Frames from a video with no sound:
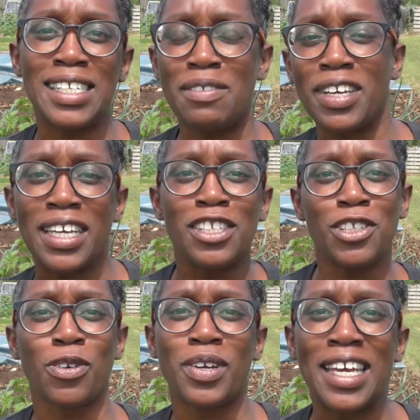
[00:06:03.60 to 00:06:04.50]
TV,
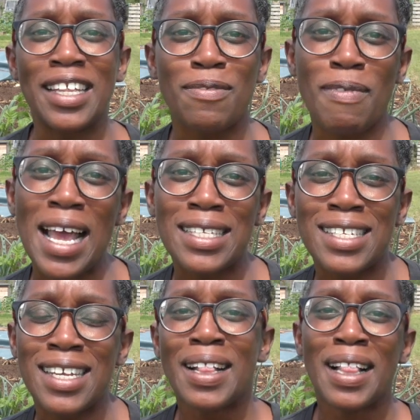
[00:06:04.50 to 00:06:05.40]
enjoying the
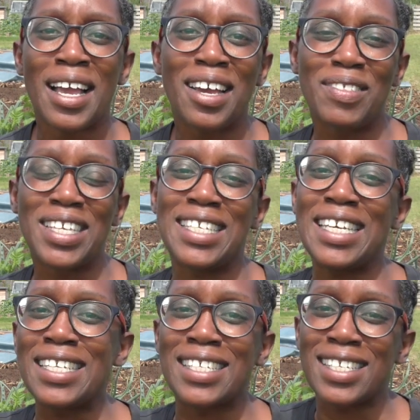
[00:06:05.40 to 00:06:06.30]
rest of the
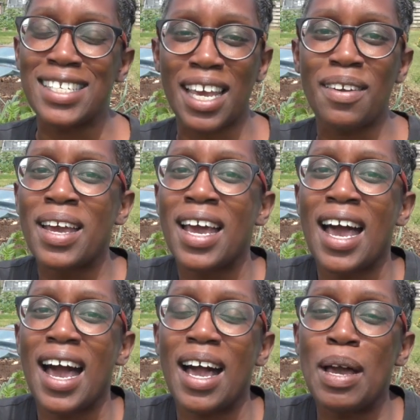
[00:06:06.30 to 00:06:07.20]
season. So
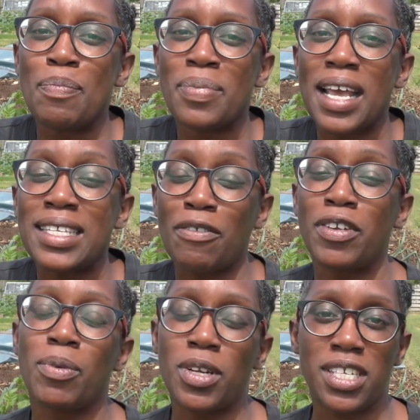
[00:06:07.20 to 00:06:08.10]
I
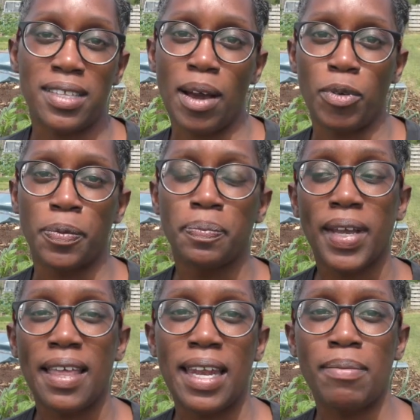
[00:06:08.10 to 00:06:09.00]
definitely want to do that one.
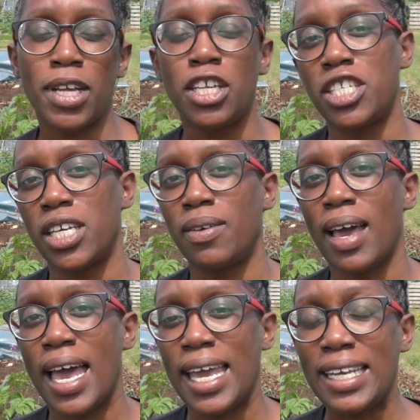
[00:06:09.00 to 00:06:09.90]
And then I'm going to do
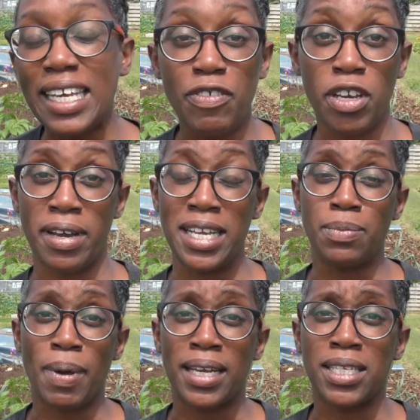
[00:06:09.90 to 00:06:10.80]
a leafy
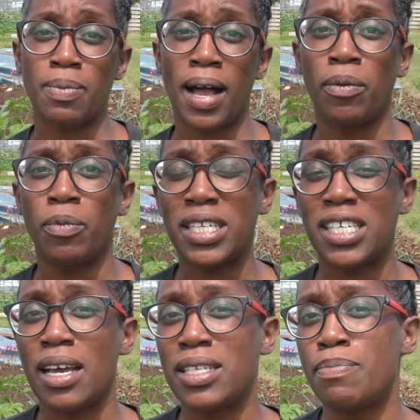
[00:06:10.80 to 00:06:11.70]
greens bed as well,
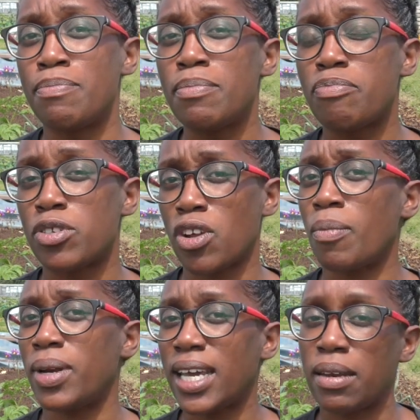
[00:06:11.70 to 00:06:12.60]
which is
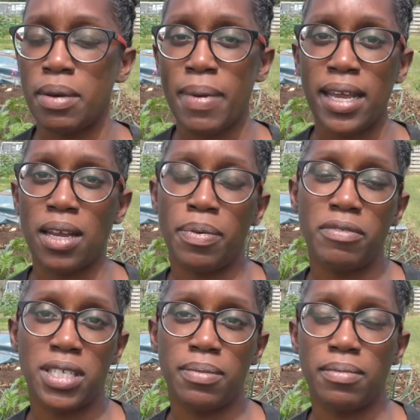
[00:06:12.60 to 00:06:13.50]
predominantly going to be made up
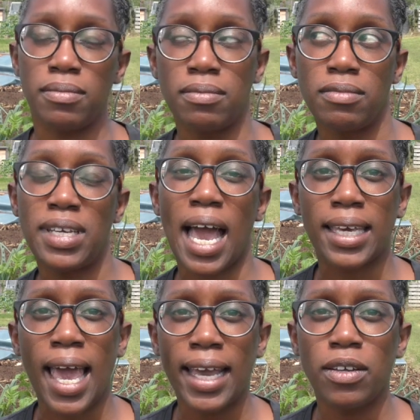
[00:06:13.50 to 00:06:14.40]
of some
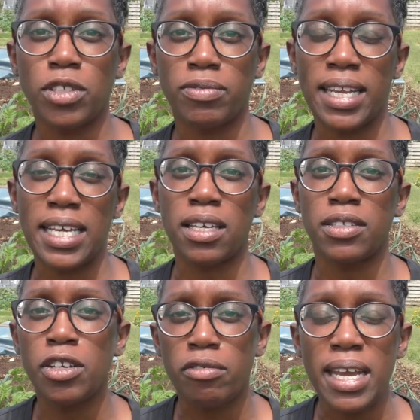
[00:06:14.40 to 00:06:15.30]
kales really, so
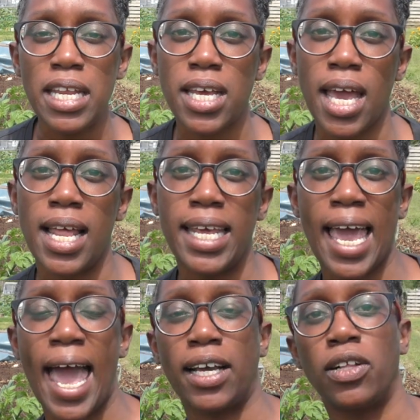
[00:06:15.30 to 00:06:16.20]
some green curly
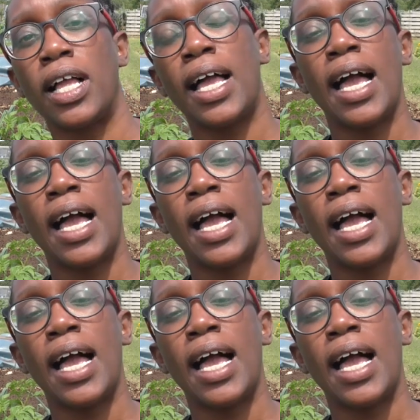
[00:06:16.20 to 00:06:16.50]
kale